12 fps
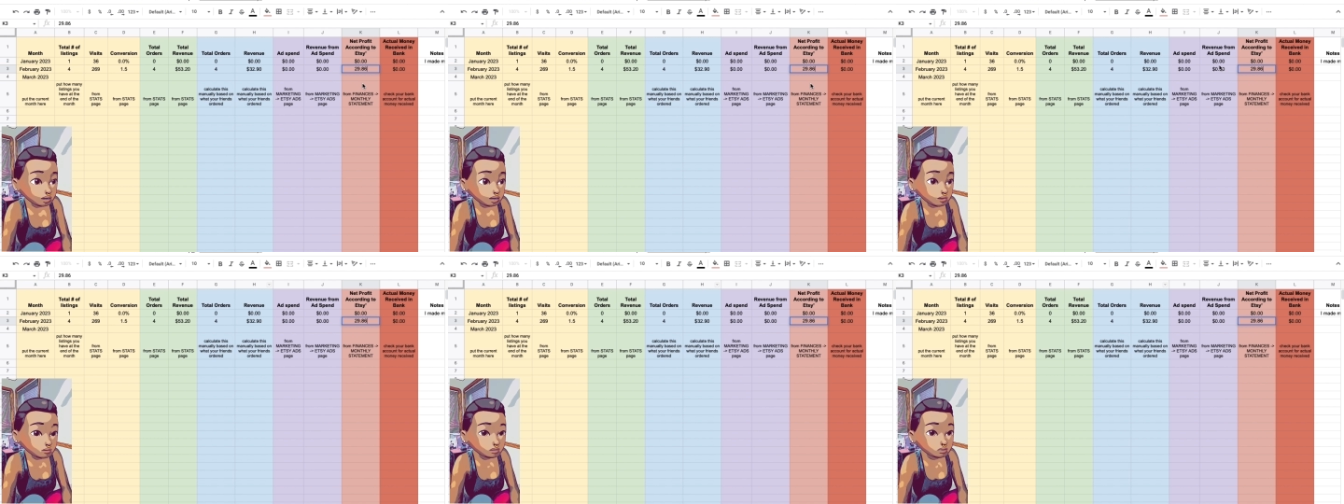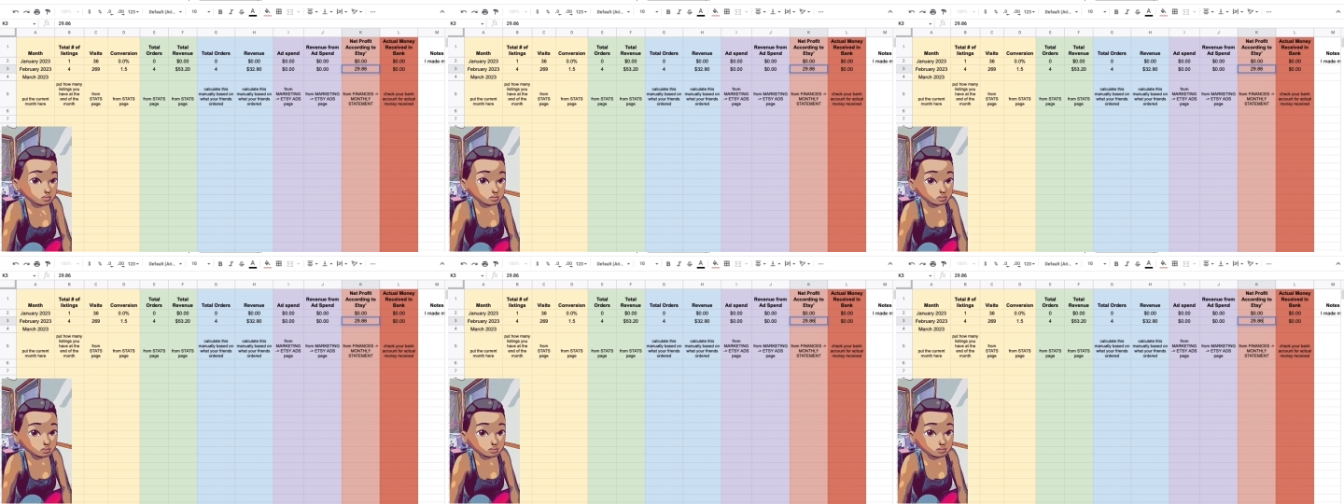and I'm gonna
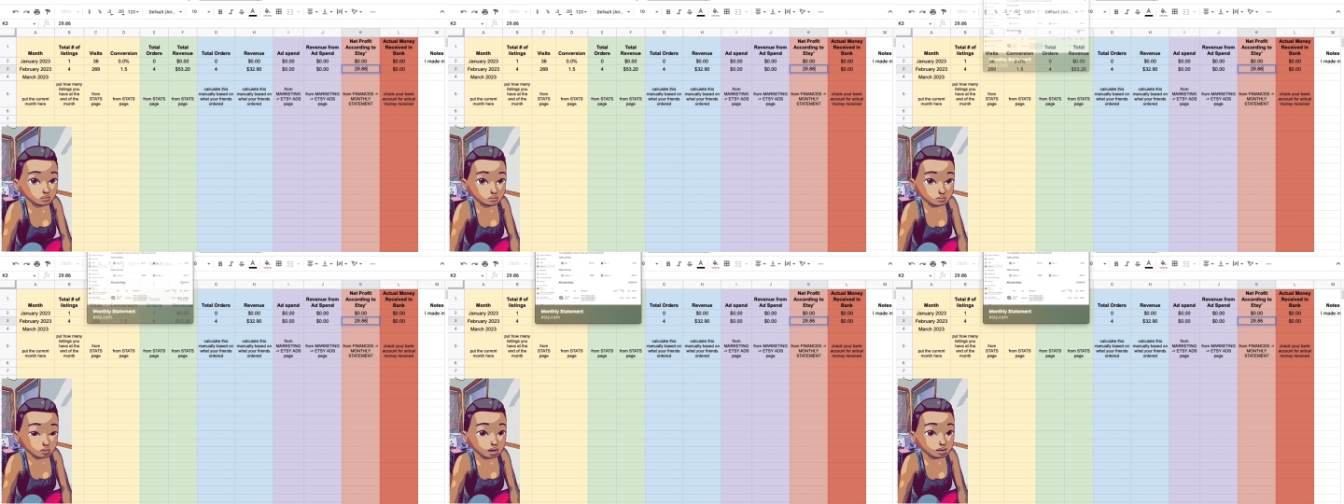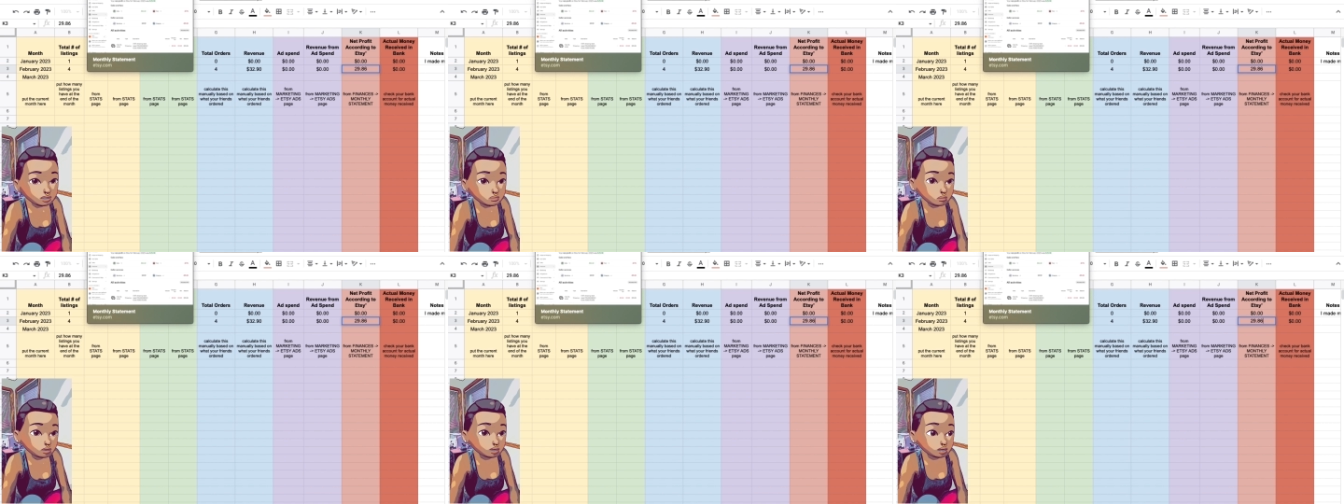receive a surprise
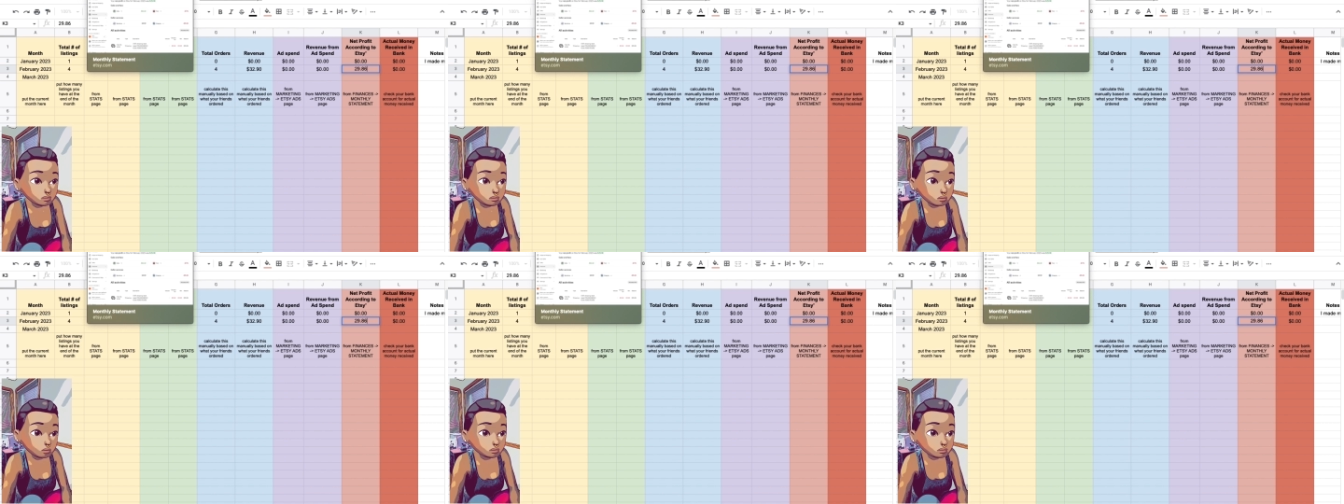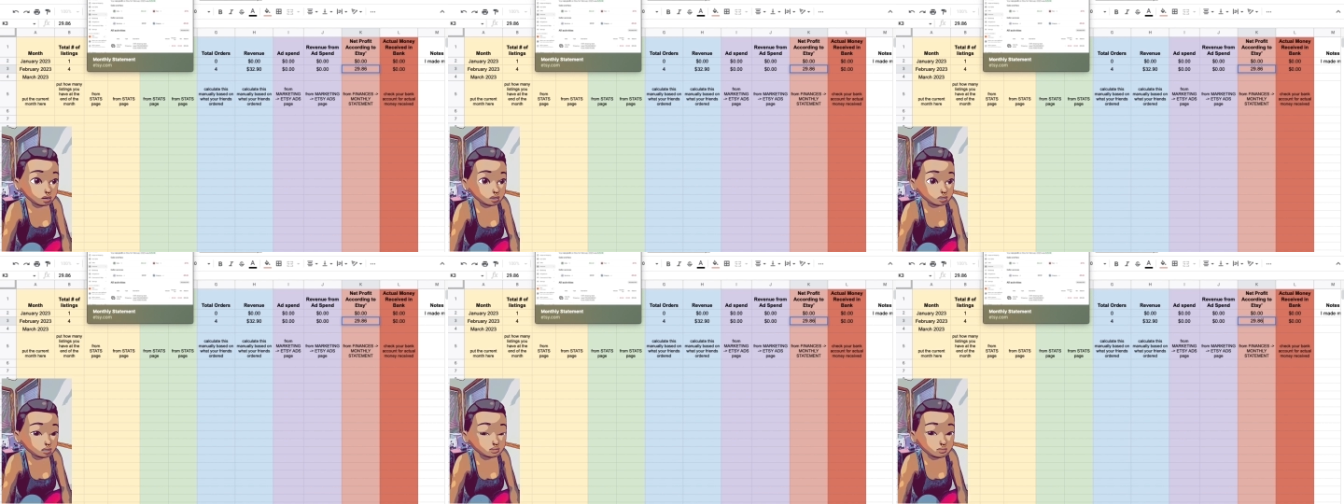when the money
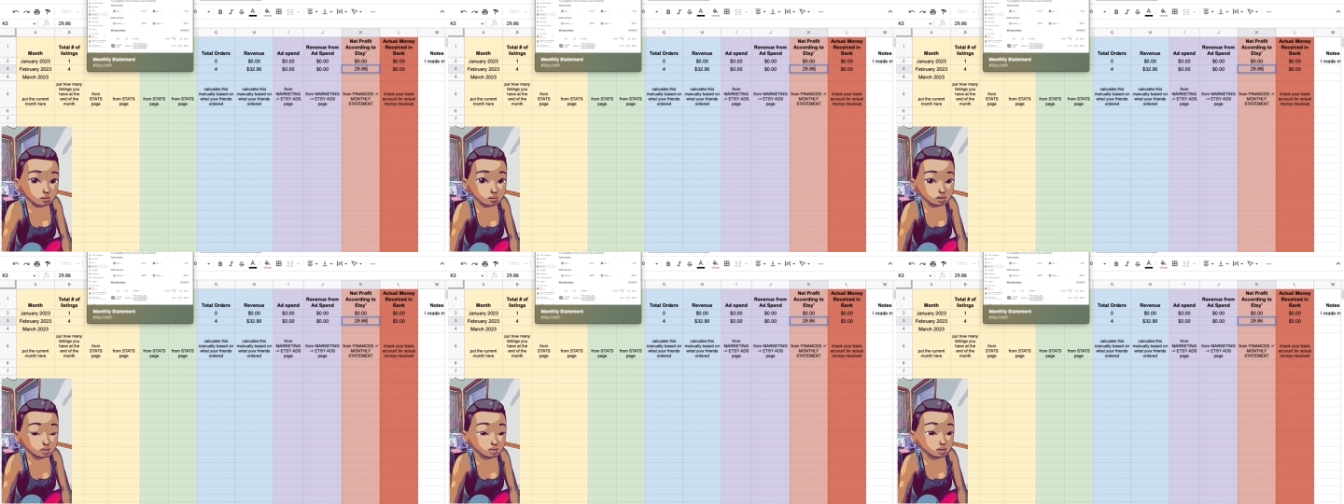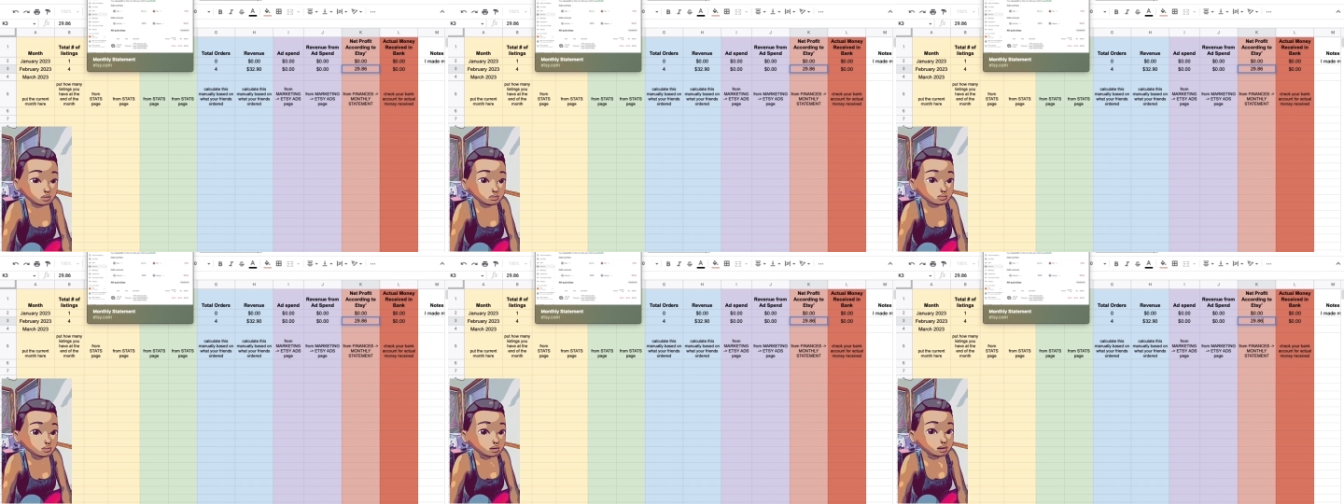hits my bank account.
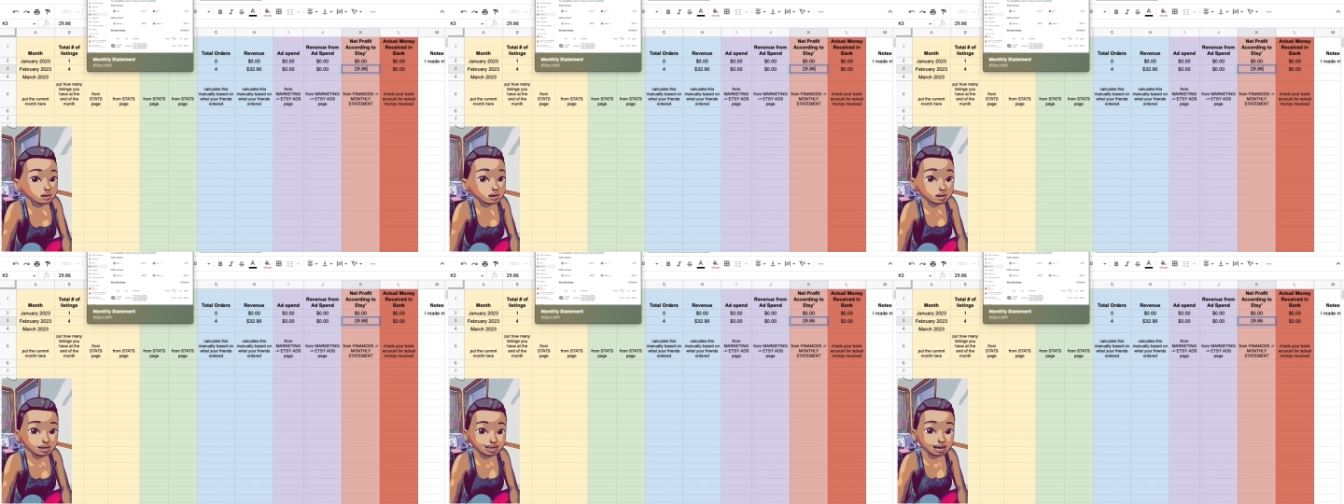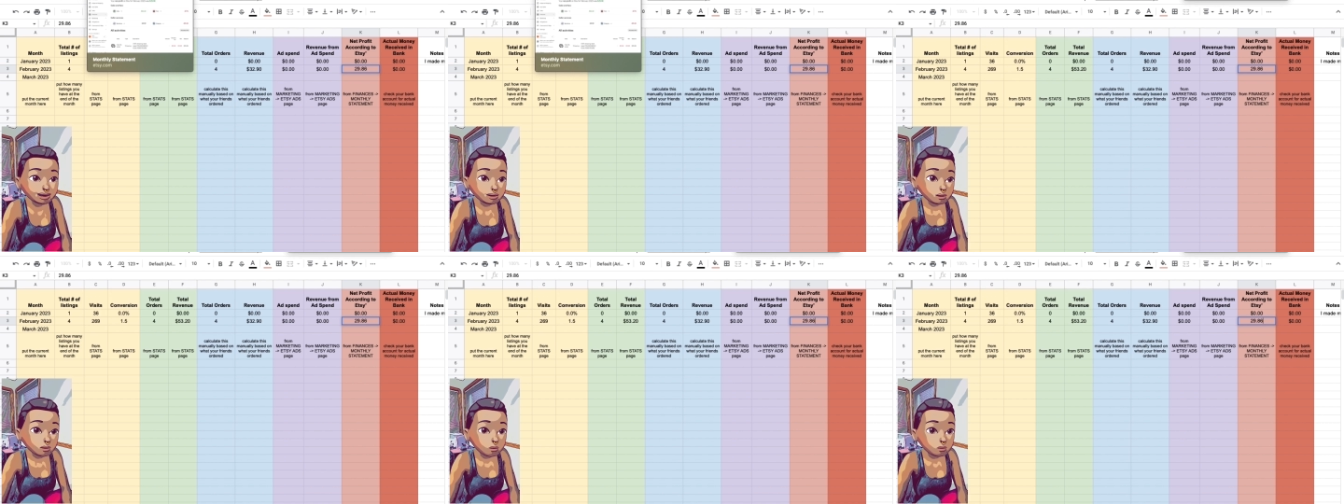
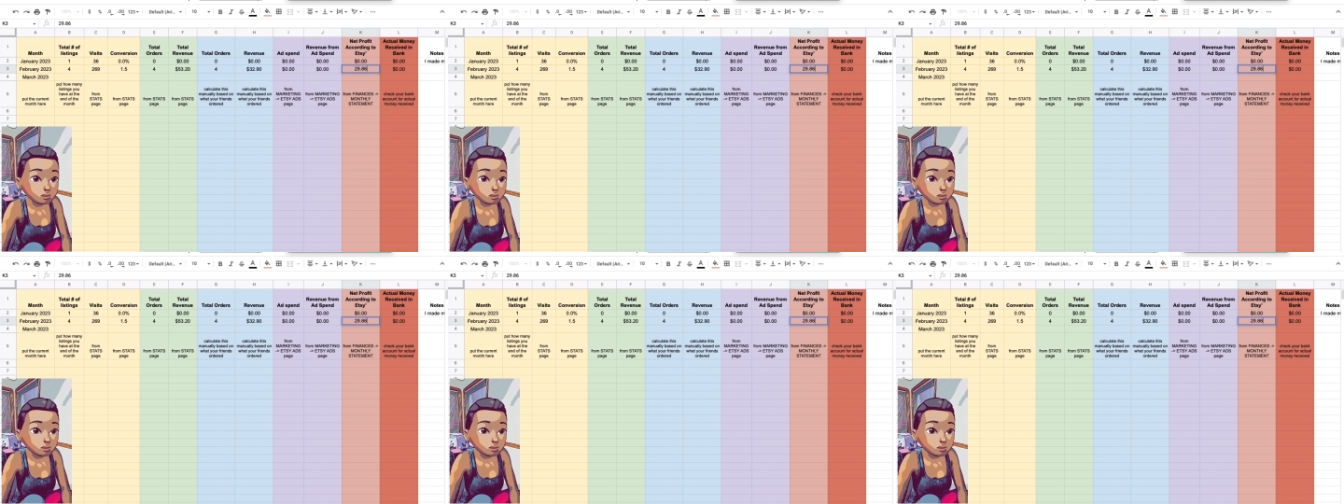So